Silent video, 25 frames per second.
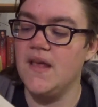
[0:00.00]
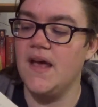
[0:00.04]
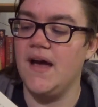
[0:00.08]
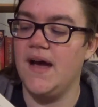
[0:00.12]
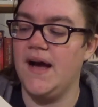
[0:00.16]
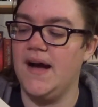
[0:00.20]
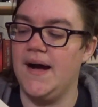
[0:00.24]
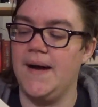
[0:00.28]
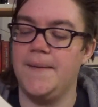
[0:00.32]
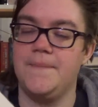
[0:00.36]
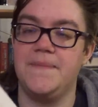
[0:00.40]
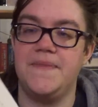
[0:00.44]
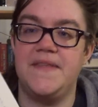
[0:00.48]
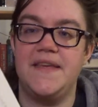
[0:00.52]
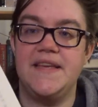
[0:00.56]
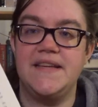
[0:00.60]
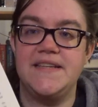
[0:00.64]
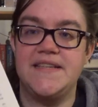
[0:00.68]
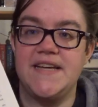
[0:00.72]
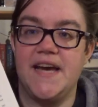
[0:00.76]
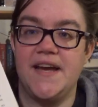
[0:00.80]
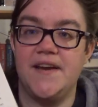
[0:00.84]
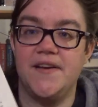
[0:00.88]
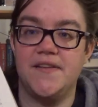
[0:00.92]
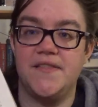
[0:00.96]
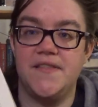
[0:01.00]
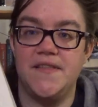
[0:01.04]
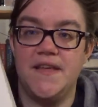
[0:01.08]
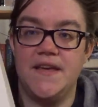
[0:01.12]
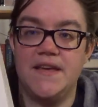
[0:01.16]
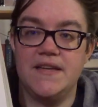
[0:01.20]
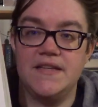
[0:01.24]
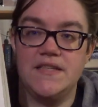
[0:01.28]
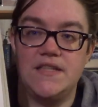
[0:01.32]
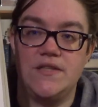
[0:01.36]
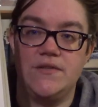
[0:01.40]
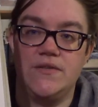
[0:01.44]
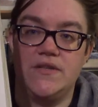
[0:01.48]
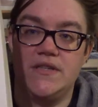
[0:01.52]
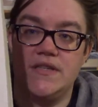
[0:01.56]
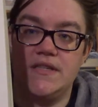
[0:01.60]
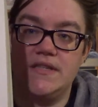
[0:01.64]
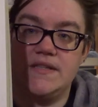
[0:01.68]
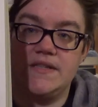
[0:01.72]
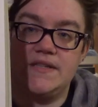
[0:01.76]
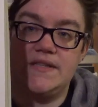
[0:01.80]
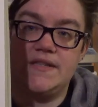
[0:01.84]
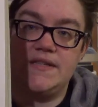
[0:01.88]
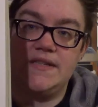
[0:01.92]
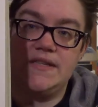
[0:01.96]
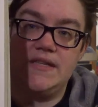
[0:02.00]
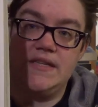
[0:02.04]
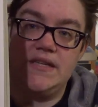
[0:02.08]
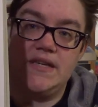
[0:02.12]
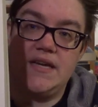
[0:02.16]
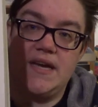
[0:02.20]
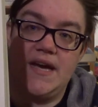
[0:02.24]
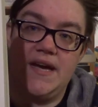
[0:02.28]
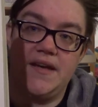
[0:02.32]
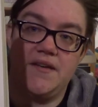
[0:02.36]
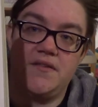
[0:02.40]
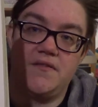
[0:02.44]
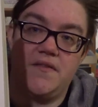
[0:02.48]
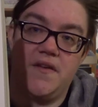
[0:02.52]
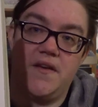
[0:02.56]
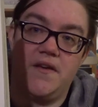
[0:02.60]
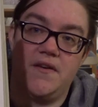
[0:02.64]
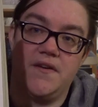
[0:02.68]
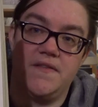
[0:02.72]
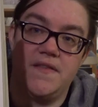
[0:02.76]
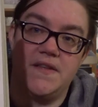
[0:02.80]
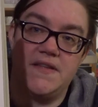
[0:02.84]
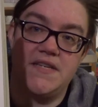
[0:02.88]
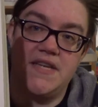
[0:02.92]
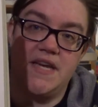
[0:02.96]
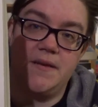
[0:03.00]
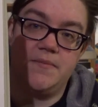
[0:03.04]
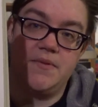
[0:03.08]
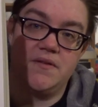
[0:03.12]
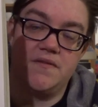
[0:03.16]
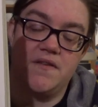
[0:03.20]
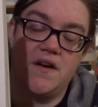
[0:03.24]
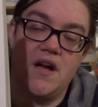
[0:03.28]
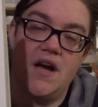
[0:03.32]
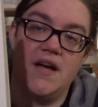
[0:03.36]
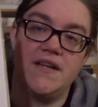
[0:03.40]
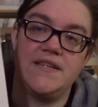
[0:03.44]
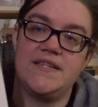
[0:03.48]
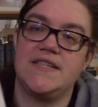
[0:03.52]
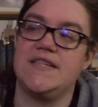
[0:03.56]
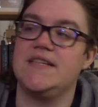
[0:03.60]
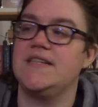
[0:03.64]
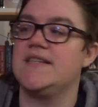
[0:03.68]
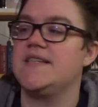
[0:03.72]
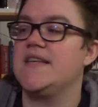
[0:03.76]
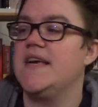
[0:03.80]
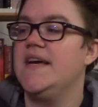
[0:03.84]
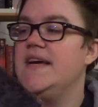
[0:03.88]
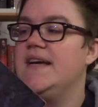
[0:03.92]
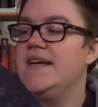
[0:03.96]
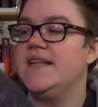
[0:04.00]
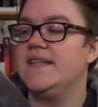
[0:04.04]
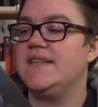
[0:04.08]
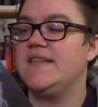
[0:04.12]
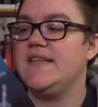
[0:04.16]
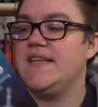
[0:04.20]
the entire thing, as you can see kind of here in the table of contents,